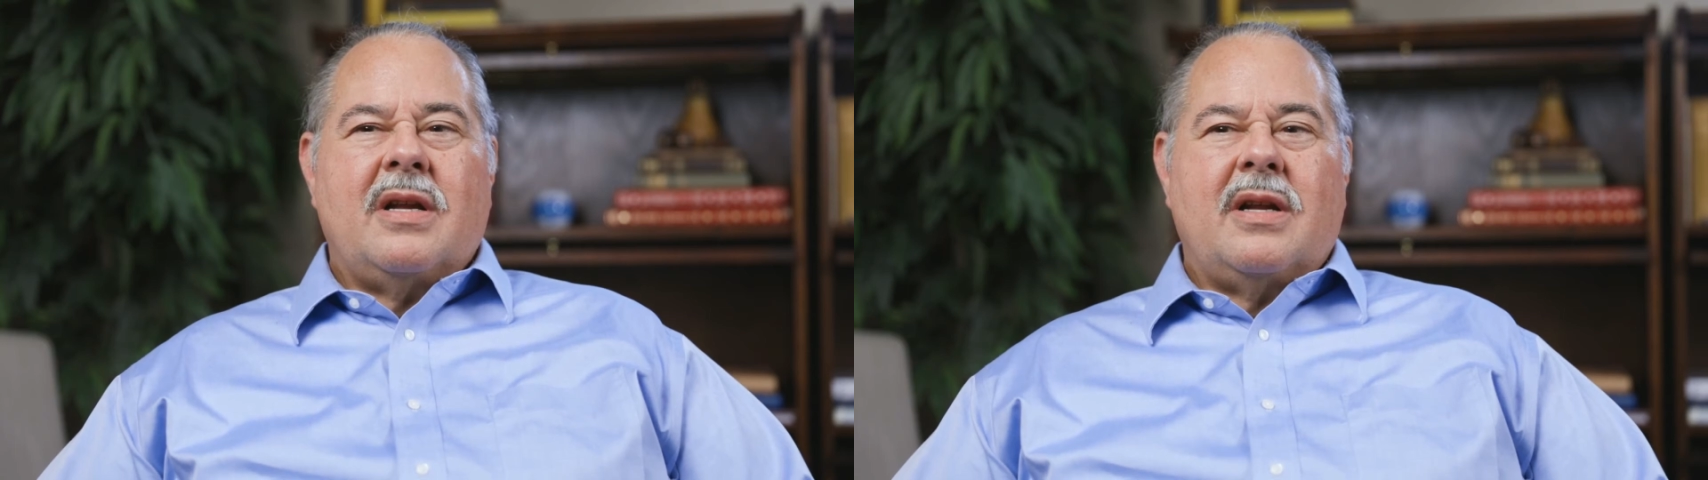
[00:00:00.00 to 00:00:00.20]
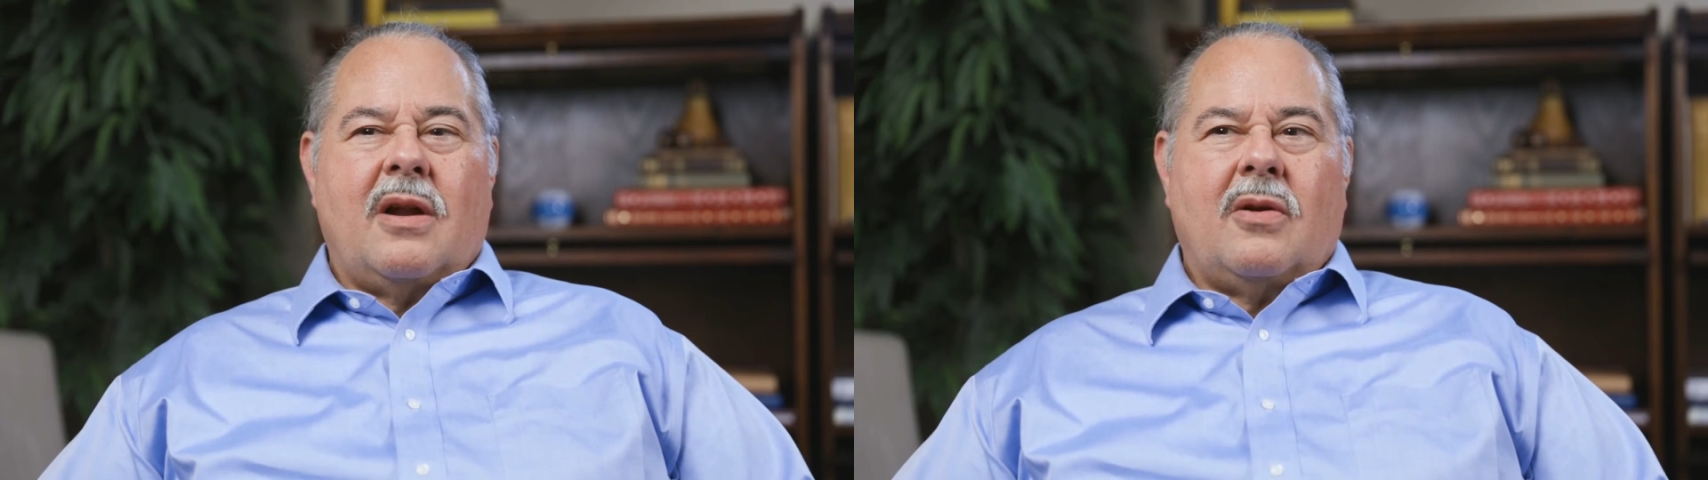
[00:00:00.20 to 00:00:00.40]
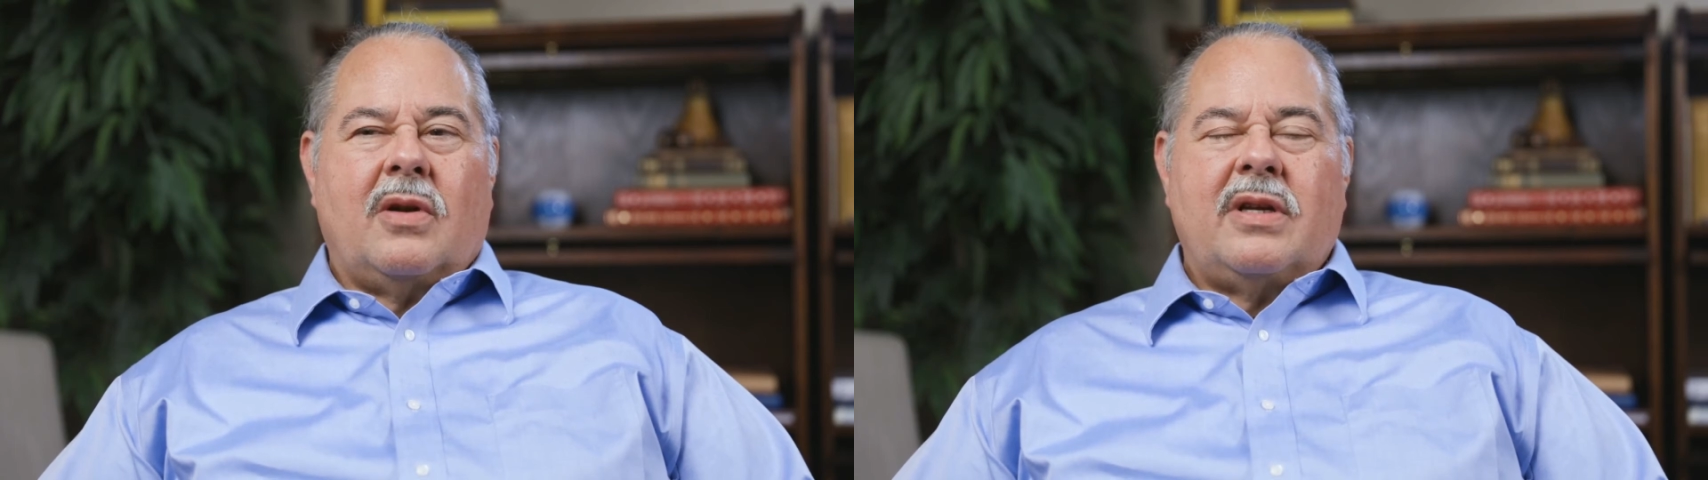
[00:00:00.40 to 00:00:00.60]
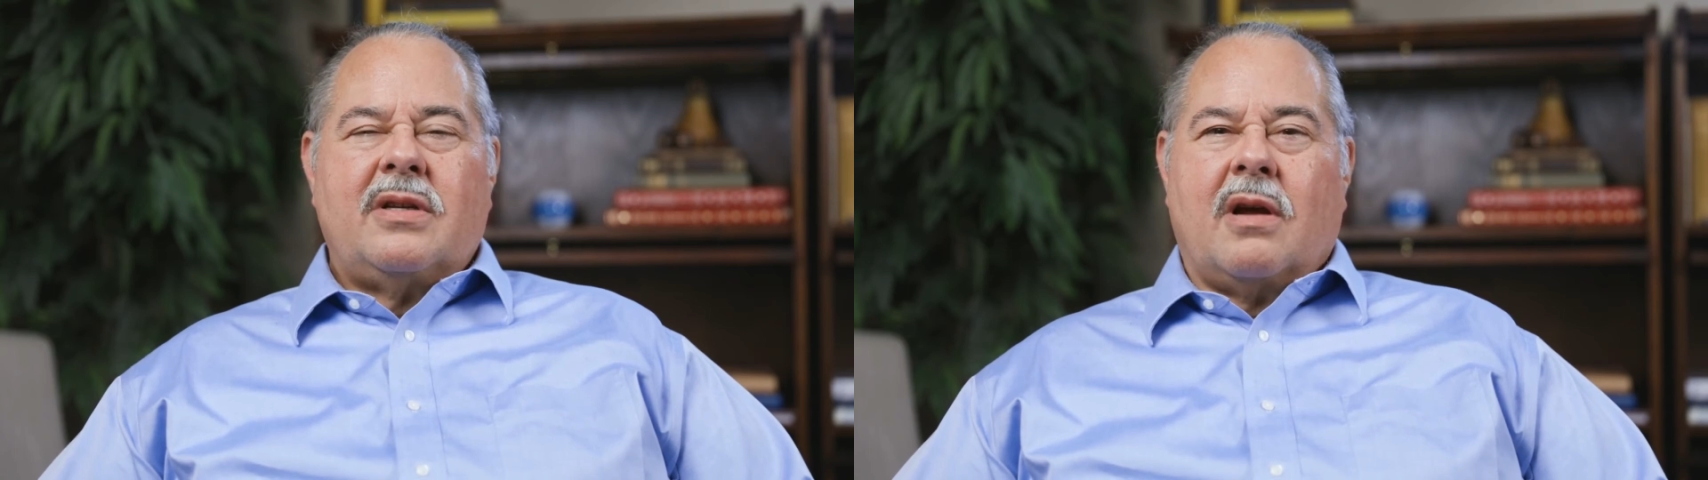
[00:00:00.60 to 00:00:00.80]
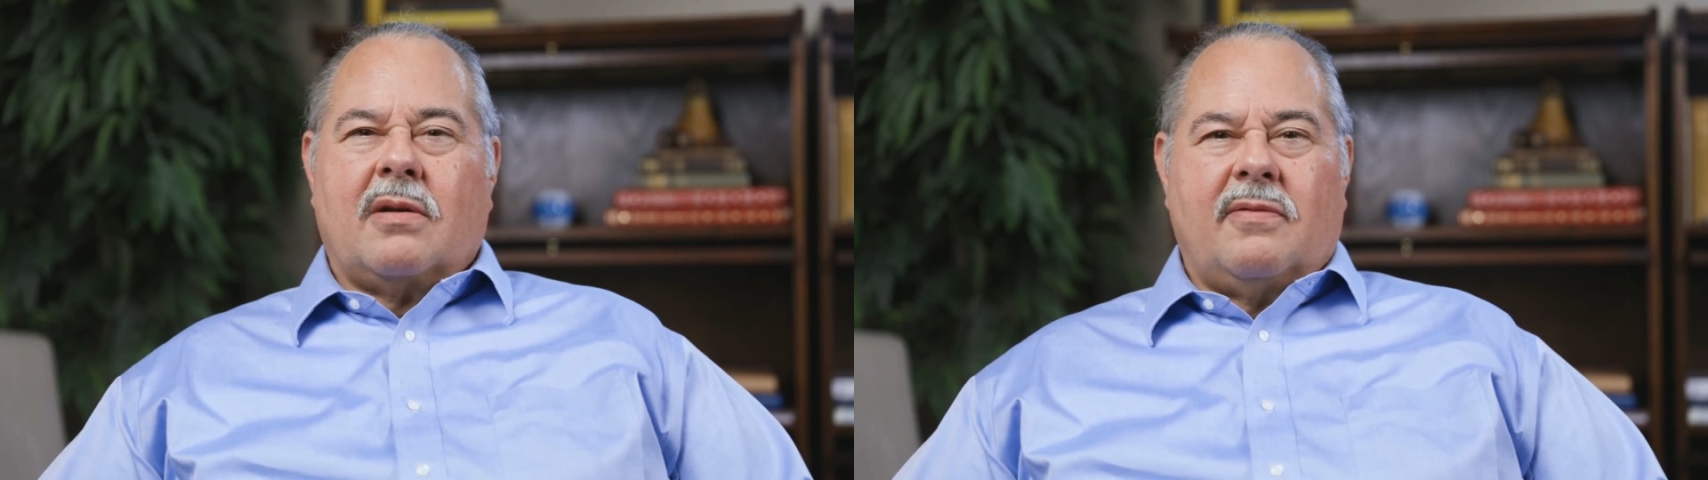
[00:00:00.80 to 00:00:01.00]
not only is
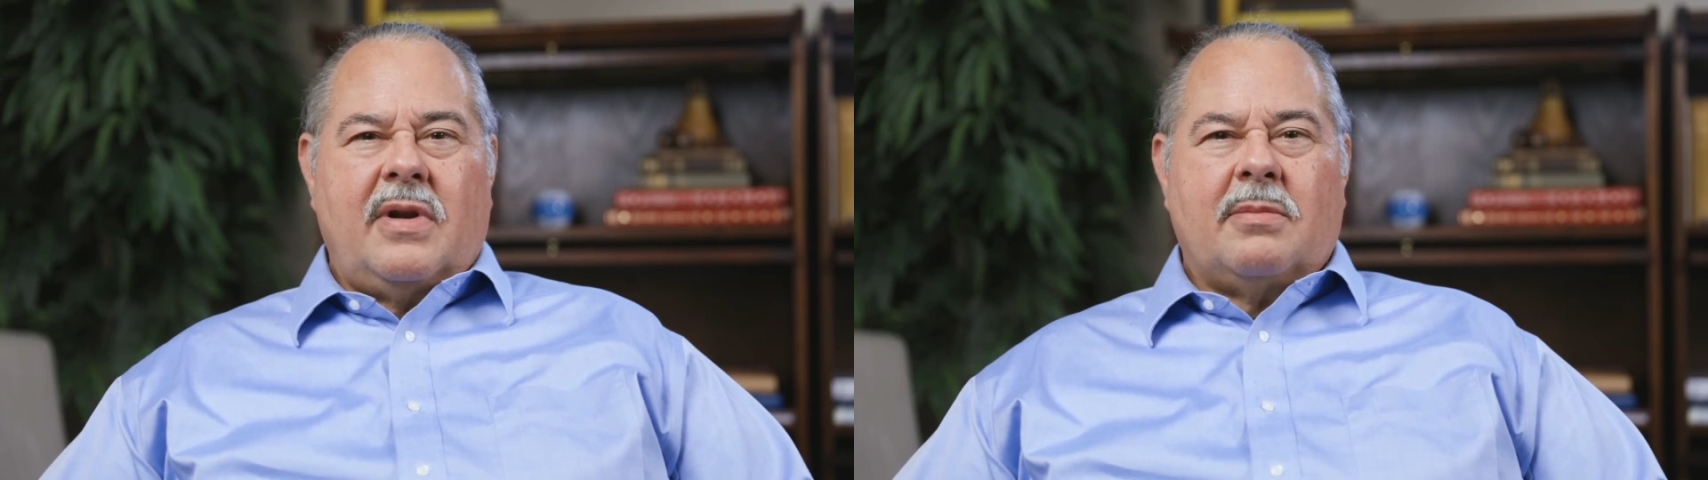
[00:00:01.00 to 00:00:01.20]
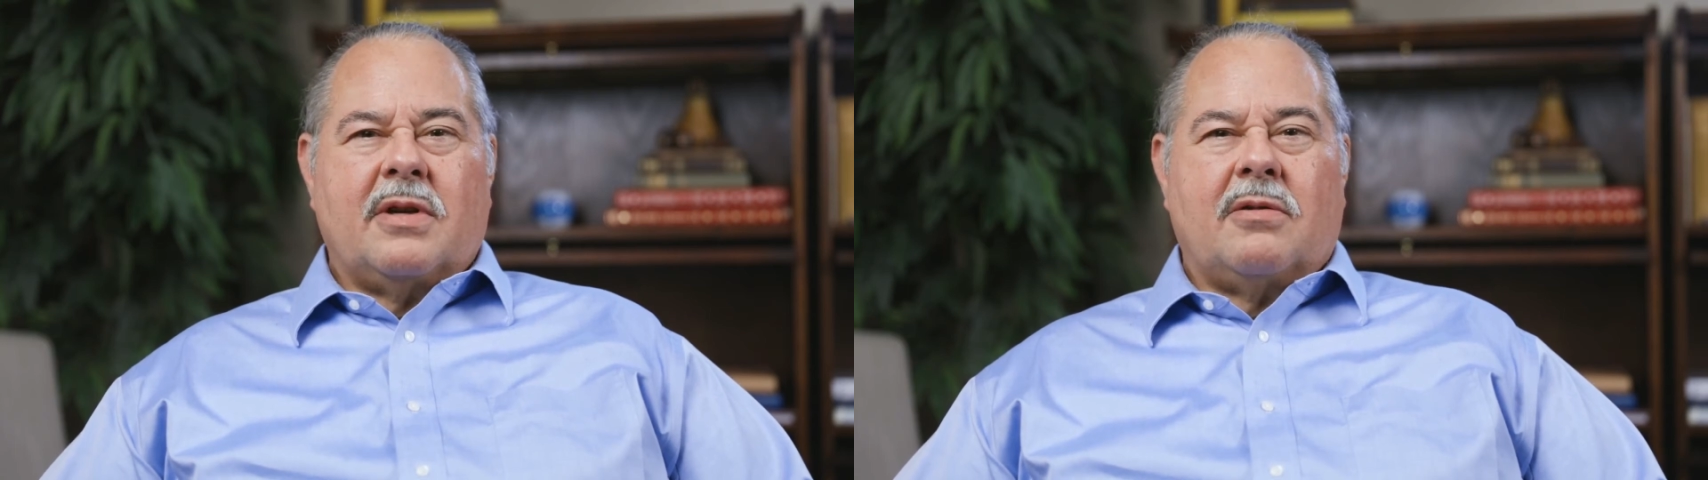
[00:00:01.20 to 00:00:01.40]
Doctor Phillips